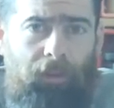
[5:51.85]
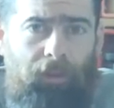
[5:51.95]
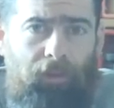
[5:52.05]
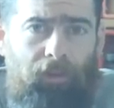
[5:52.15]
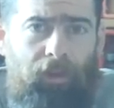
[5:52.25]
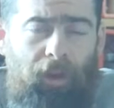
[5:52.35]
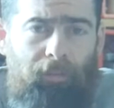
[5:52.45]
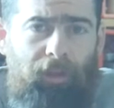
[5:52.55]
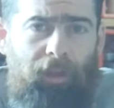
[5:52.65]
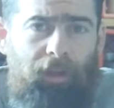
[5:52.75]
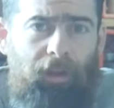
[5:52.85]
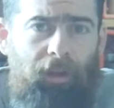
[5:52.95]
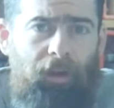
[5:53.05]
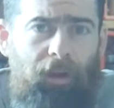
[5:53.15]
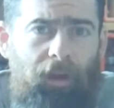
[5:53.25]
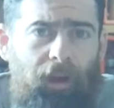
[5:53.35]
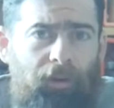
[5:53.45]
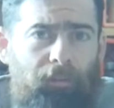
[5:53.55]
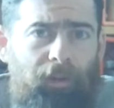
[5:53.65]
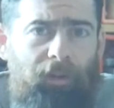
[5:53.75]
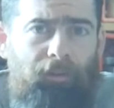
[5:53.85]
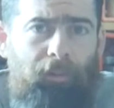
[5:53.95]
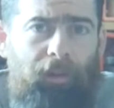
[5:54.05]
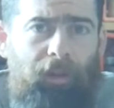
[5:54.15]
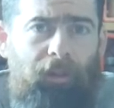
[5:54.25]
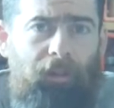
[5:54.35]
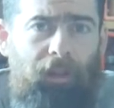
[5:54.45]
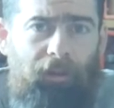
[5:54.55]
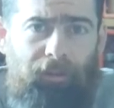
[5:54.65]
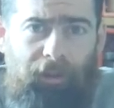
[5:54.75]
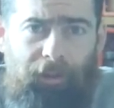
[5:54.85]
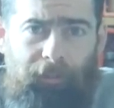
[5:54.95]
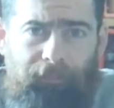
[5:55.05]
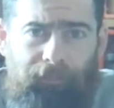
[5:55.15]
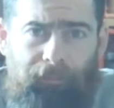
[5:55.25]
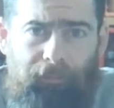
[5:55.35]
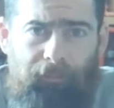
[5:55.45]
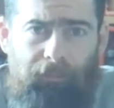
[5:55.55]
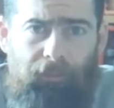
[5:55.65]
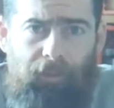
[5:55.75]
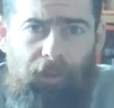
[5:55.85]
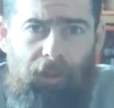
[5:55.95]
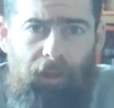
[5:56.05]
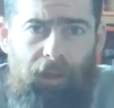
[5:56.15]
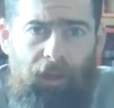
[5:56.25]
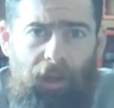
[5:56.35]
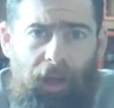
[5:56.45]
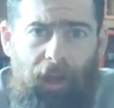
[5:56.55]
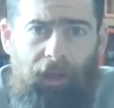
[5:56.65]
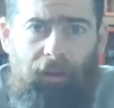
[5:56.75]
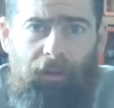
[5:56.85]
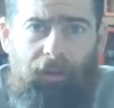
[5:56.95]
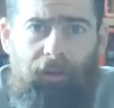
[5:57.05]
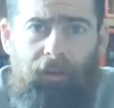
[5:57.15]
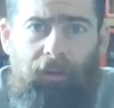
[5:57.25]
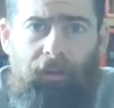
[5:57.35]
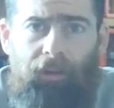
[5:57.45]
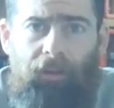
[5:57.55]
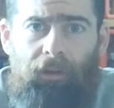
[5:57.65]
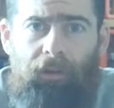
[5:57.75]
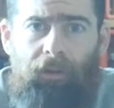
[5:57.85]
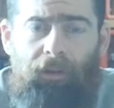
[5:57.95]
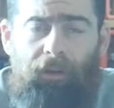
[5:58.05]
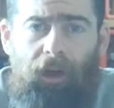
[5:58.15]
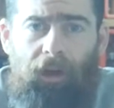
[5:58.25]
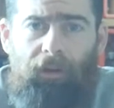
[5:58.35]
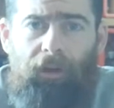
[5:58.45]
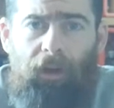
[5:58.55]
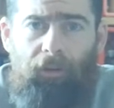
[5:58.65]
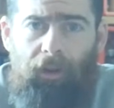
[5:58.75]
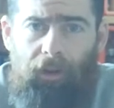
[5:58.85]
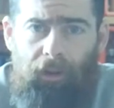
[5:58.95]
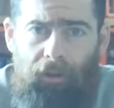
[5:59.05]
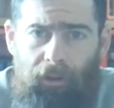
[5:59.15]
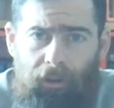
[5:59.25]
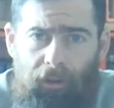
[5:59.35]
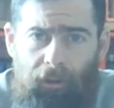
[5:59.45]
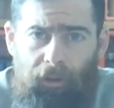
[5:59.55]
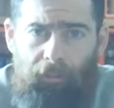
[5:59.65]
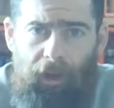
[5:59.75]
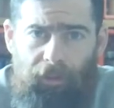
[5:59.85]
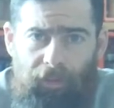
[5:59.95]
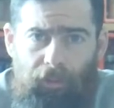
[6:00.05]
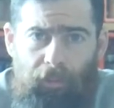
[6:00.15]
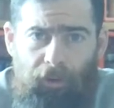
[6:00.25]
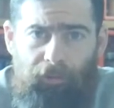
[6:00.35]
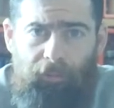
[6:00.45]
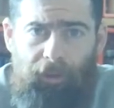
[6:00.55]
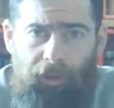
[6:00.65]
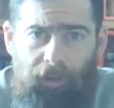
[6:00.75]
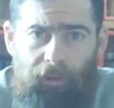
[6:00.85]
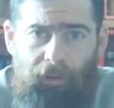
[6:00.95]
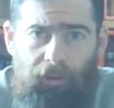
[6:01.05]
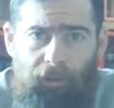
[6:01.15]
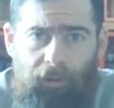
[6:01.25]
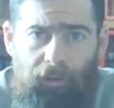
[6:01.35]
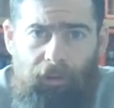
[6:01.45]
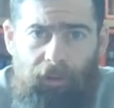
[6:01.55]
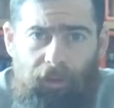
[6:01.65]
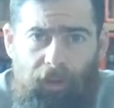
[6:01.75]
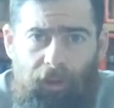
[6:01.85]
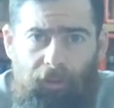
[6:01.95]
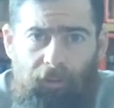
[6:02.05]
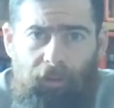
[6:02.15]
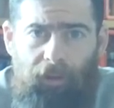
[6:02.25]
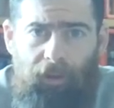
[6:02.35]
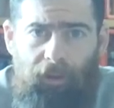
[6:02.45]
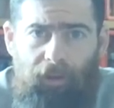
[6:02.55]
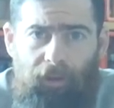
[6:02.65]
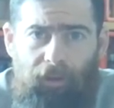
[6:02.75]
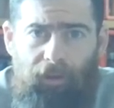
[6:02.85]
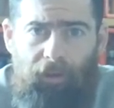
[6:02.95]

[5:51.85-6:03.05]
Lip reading: There's something unbelievably loving and unknowing about this mode of being. This, like, it's